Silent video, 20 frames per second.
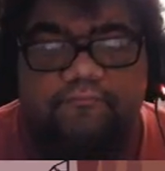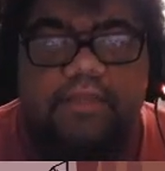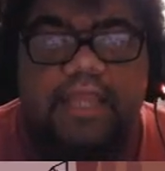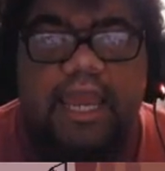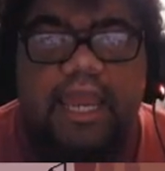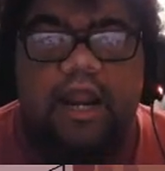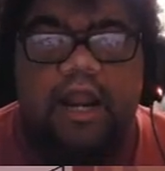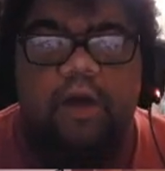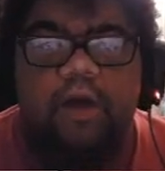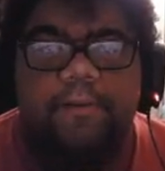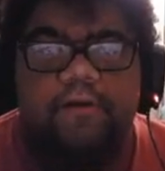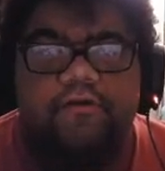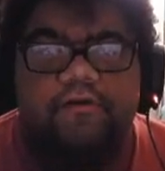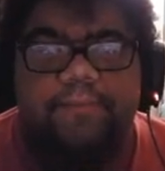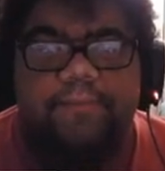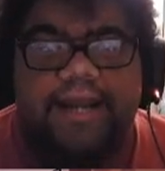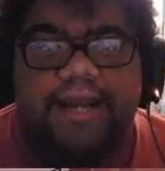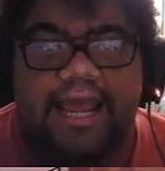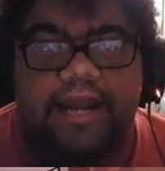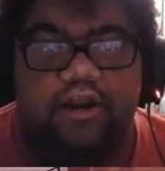And I hope
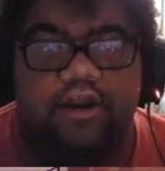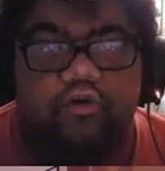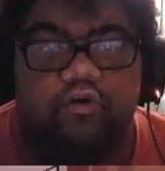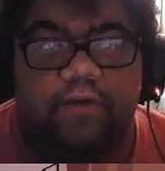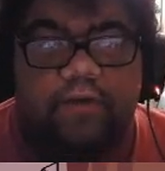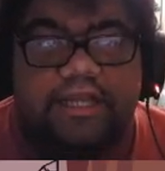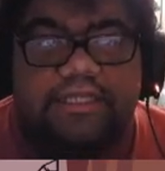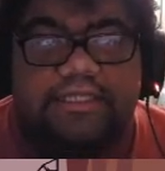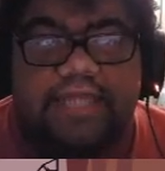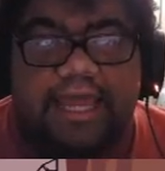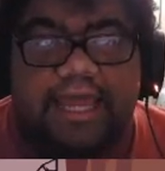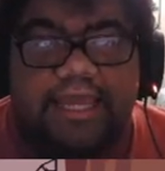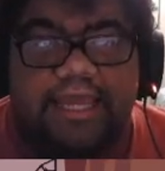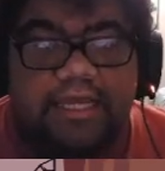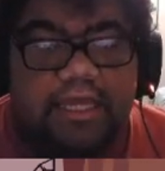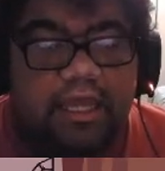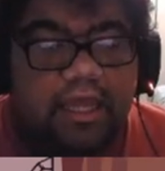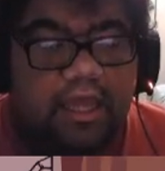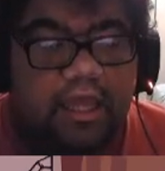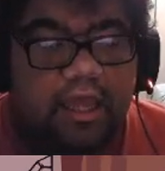everybody had a great
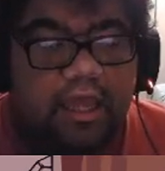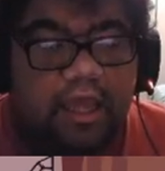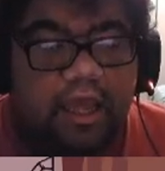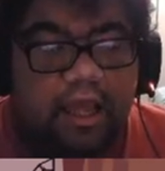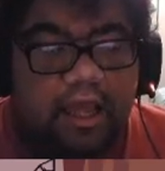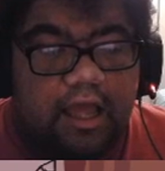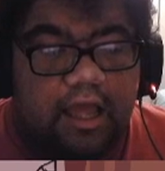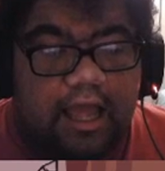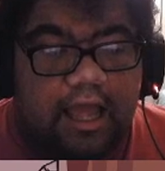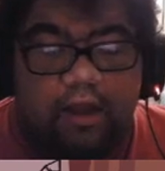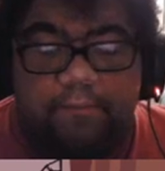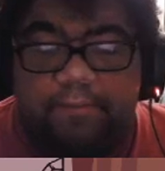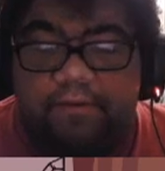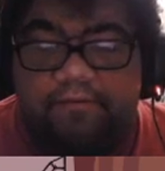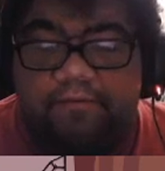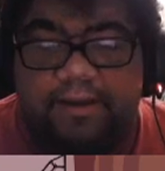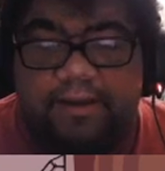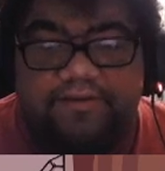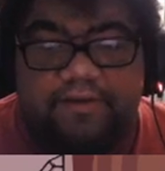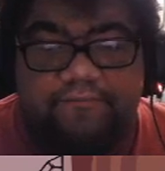day. I hope
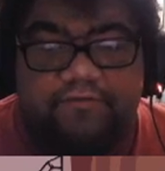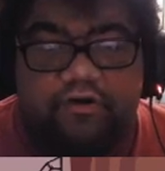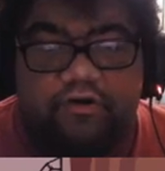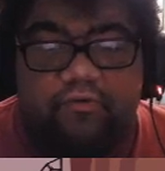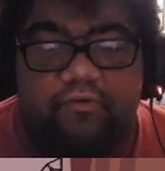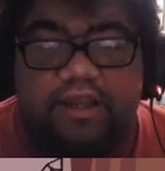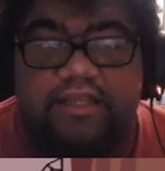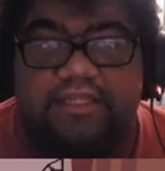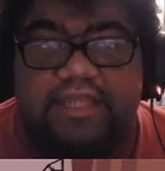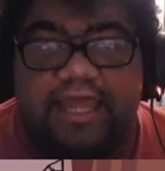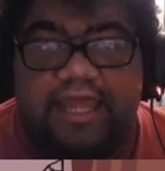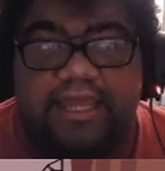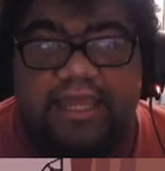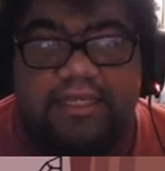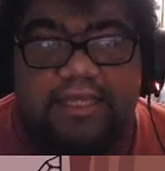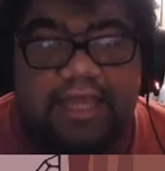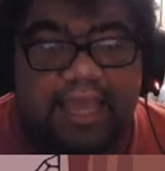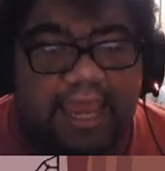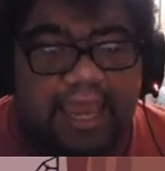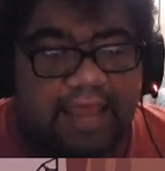everybody's having a great
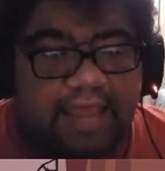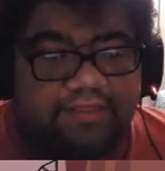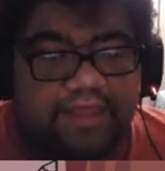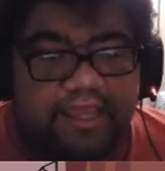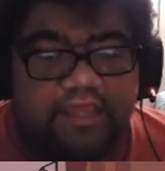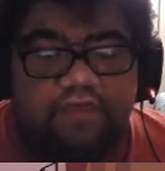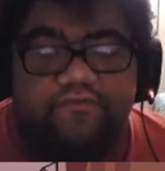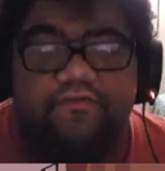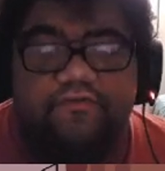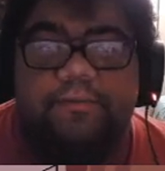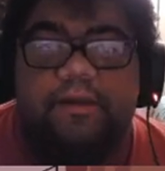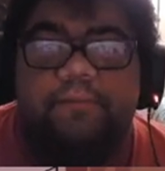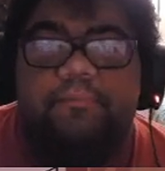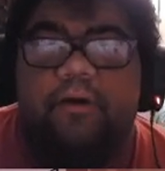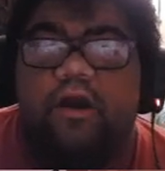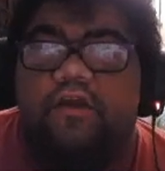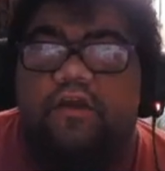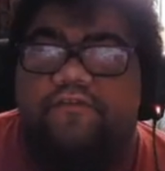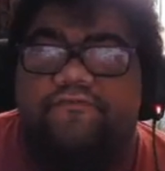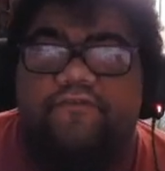day. And thank you for being
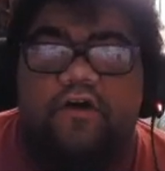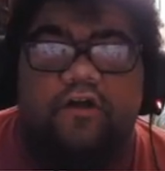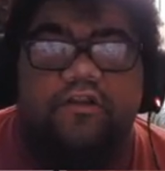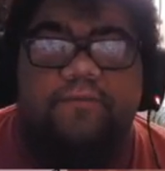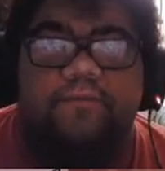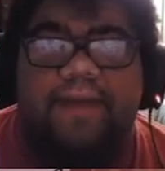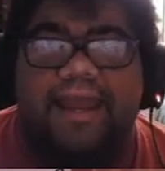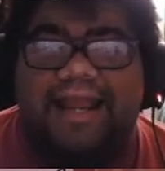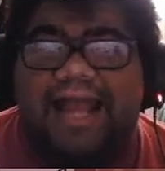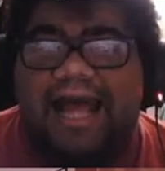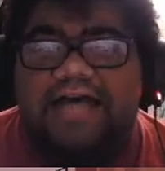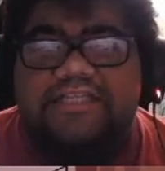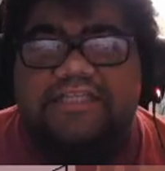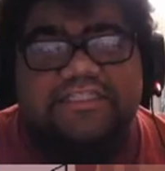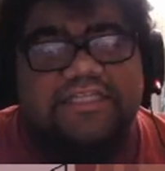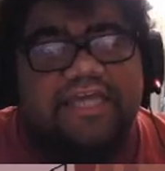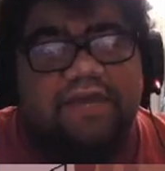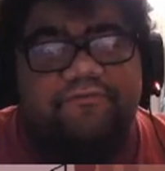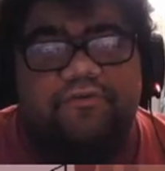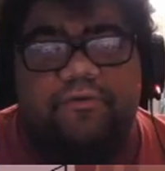part of the Fallen Pack. I'll
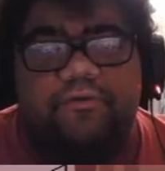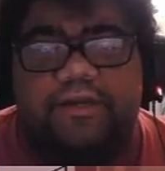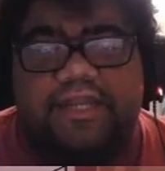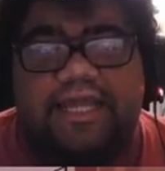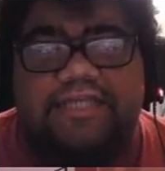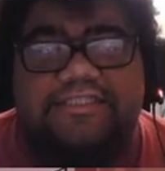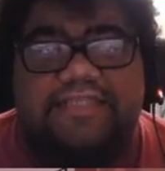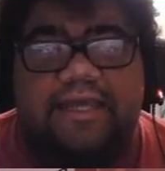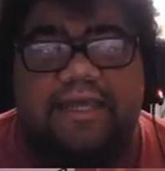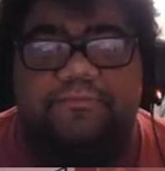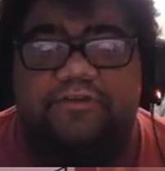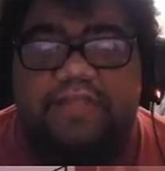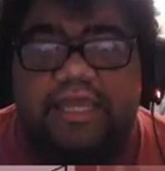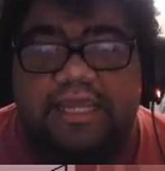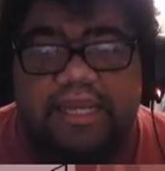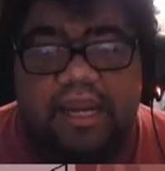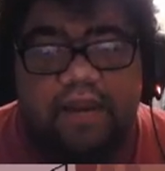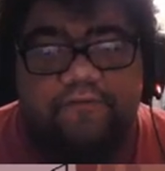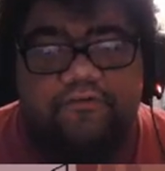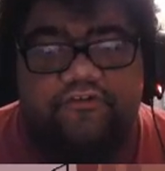see everyone next time.
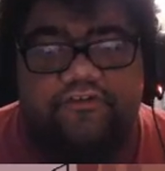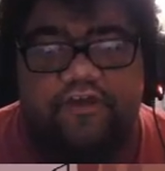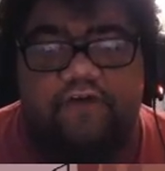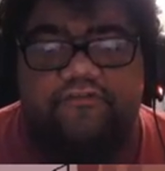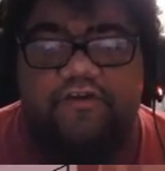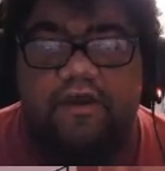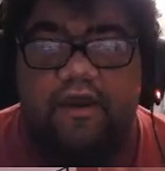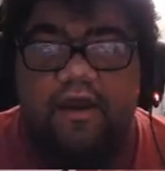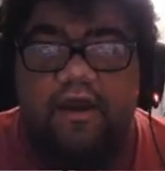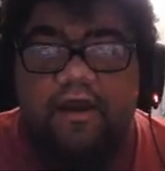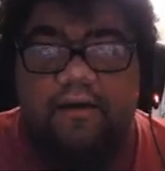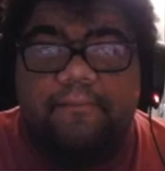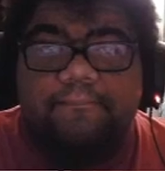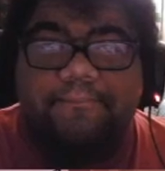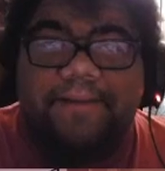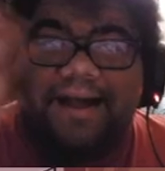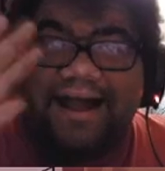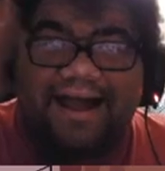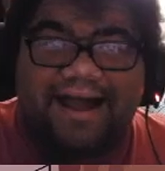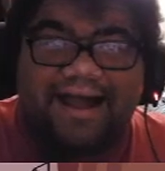Take care of yourselves.
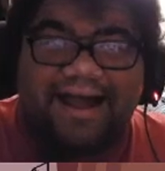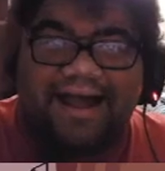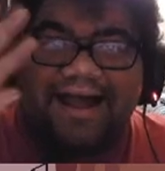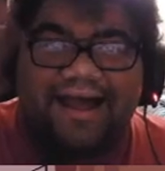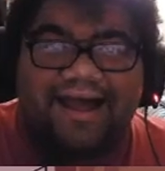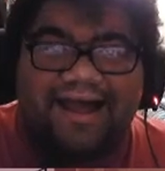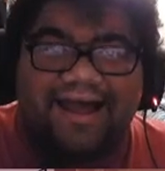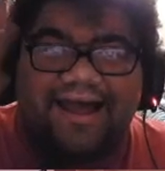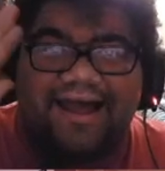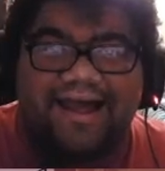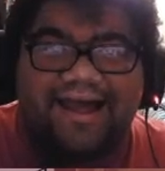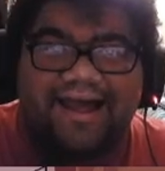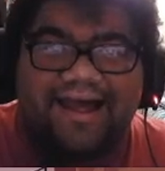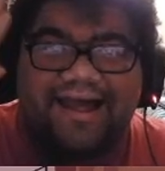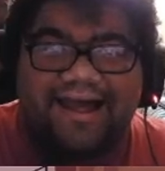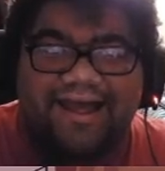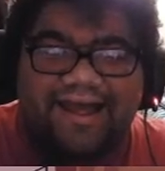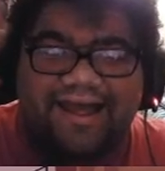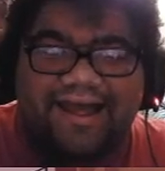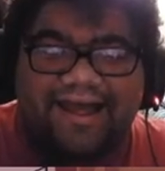
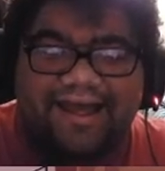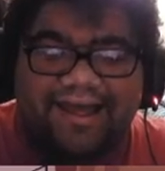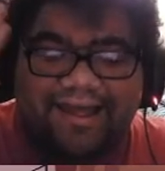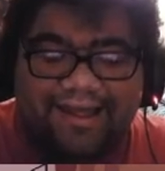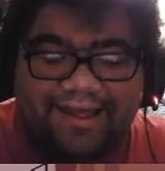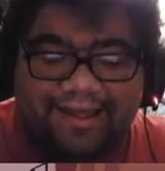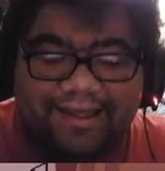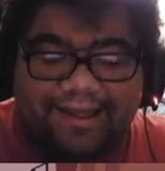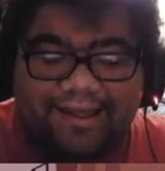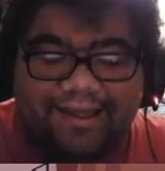Bye.